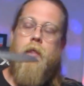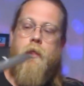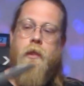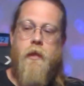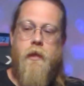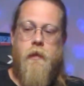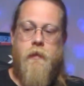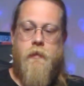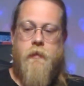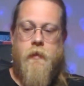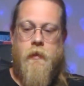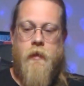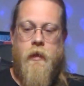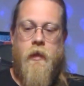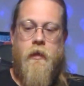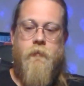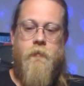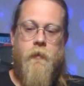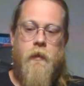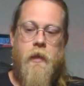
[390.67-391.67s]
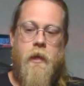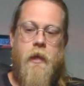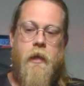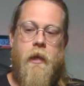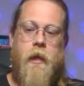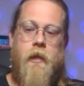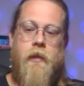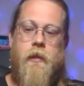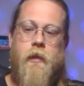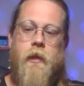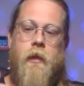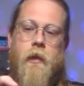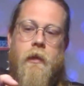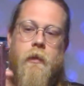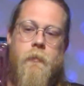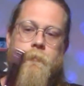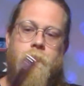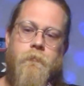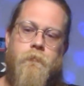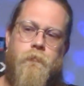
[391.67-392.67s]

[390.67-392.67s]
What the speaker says: this knife a lot. I think